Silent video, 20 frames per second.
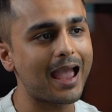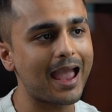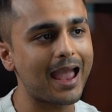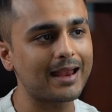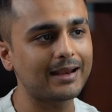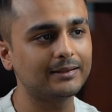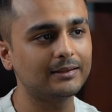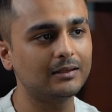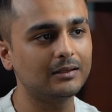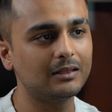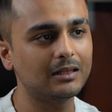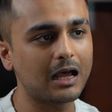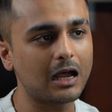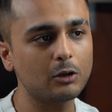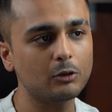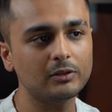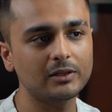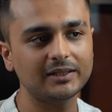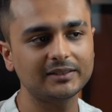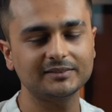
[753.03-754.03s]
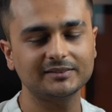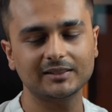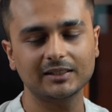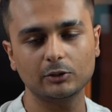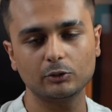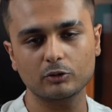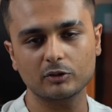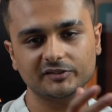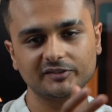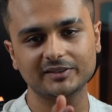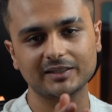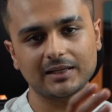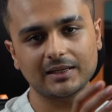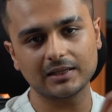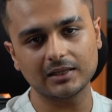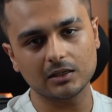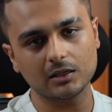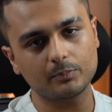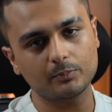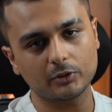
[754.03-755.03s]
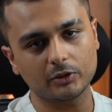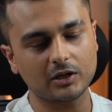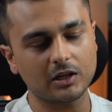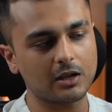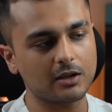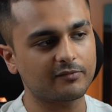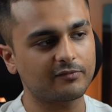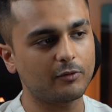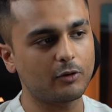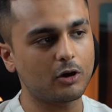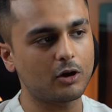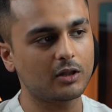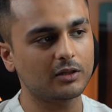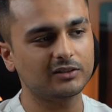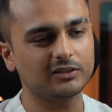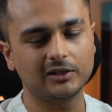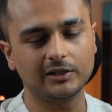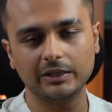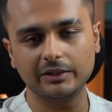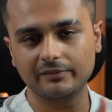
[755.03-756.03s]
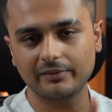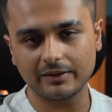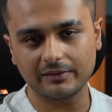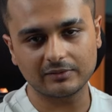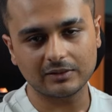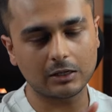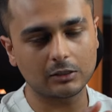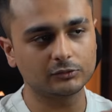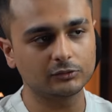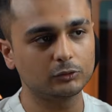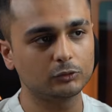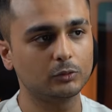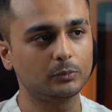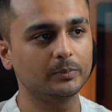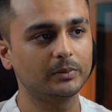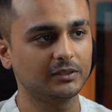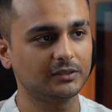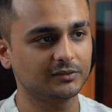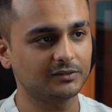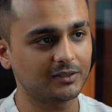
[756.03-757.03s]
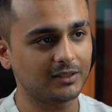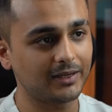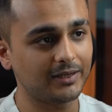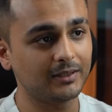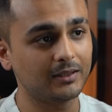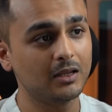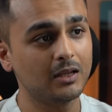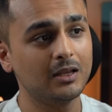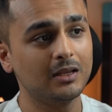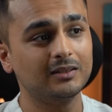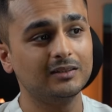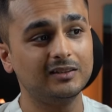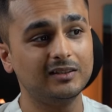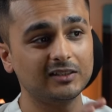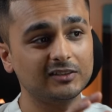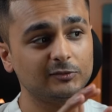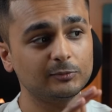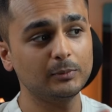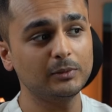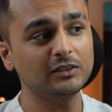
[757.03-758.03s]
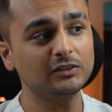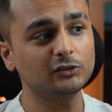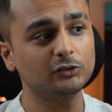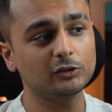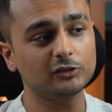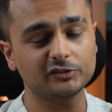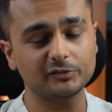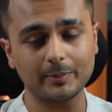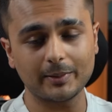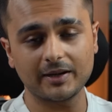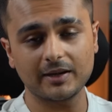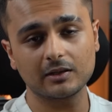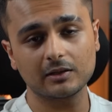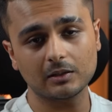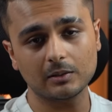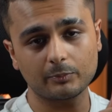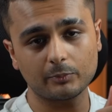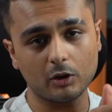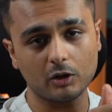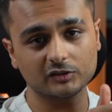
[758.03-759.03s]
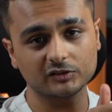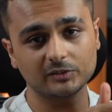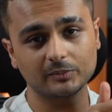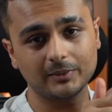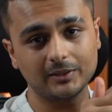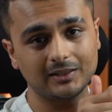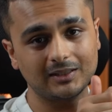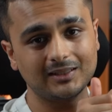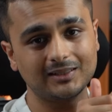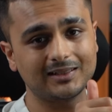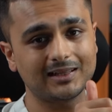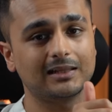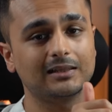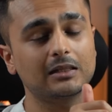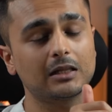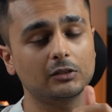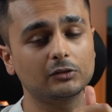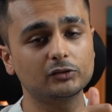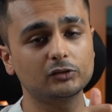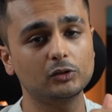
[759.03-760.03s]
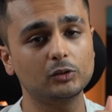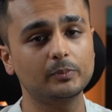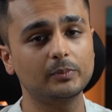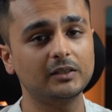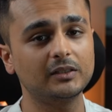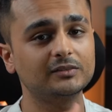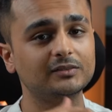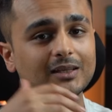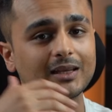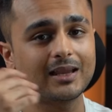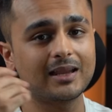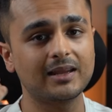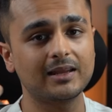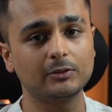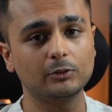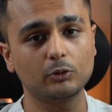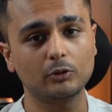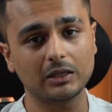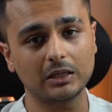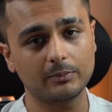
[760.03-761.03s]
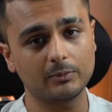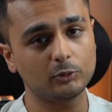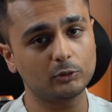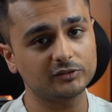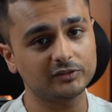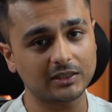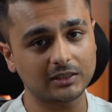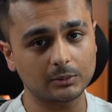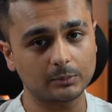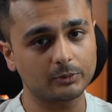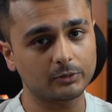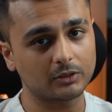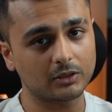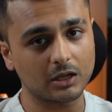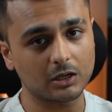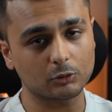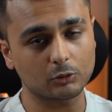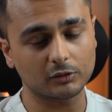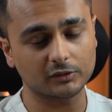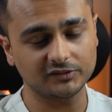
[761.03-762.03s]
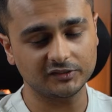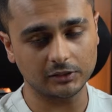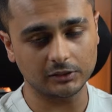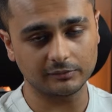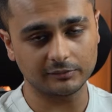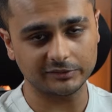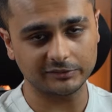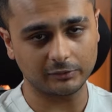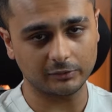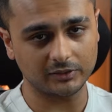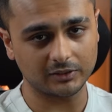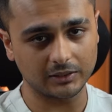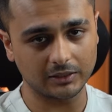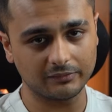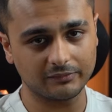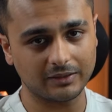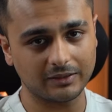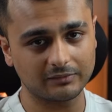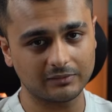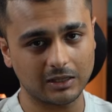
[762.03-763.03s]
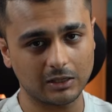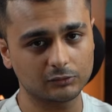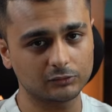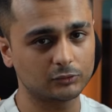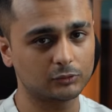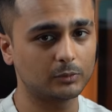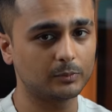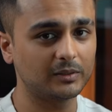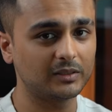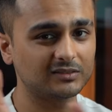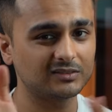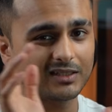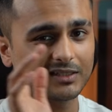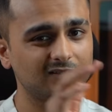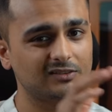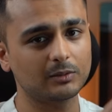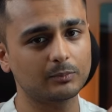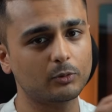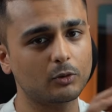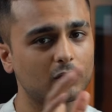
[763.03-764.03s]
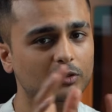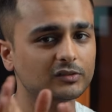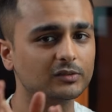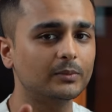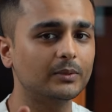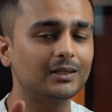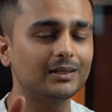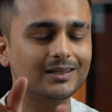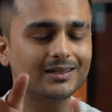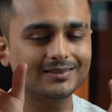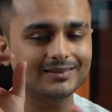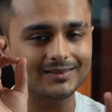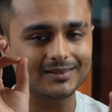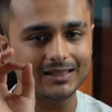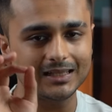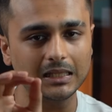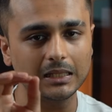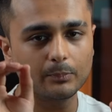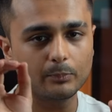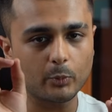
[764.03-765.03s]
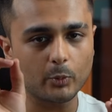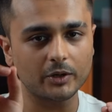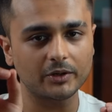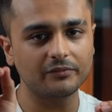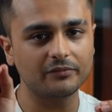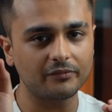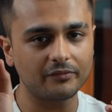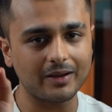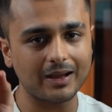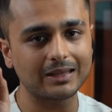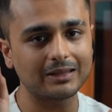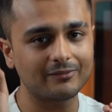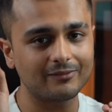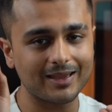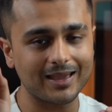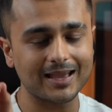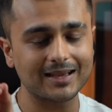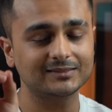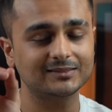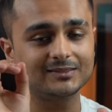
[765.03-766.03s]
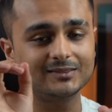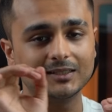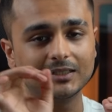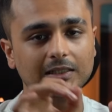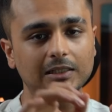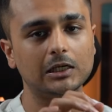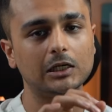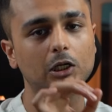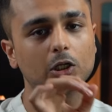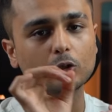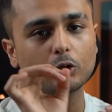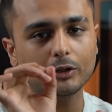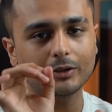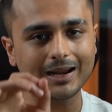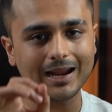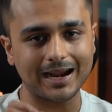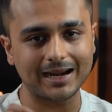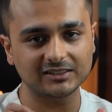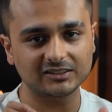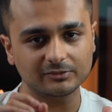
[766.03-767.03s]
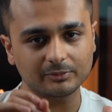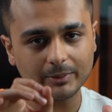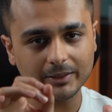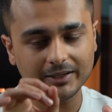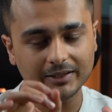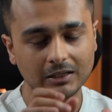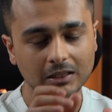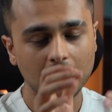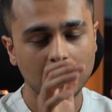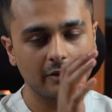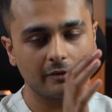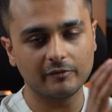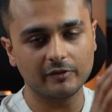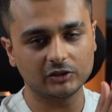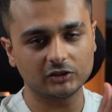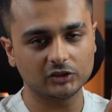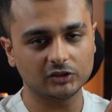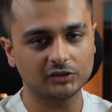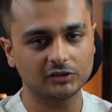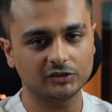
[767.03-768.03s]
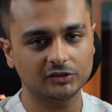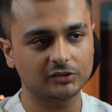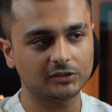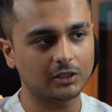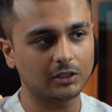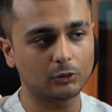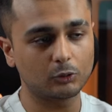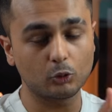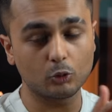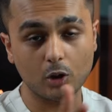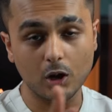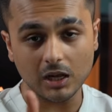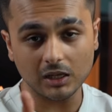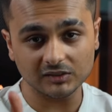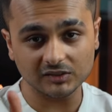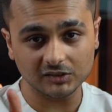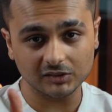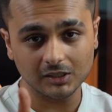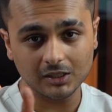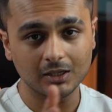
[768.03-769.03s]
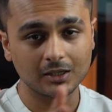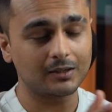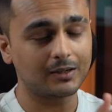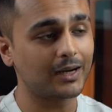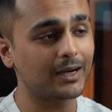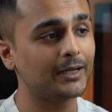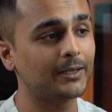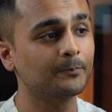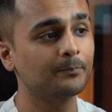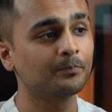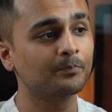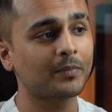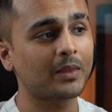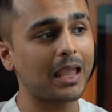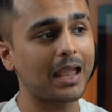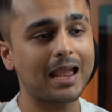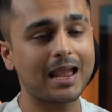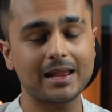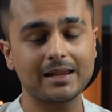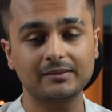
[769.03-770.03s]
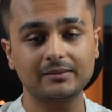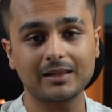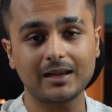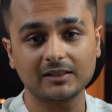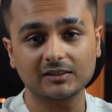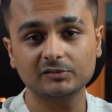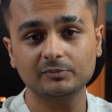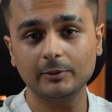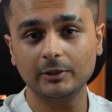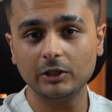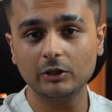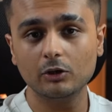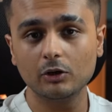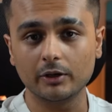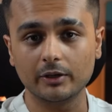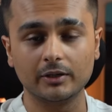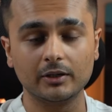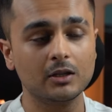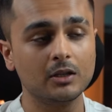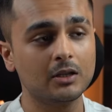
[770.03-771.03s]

And now let's say you are selling a product for 35,000 rupees, right? This means you're spending approximately 10,000 rupees and you're able to sell a product or service for 35,000 rupees. That's approximately a 3.5x return on ad spend, which is ROAS, right? And that is pretty good.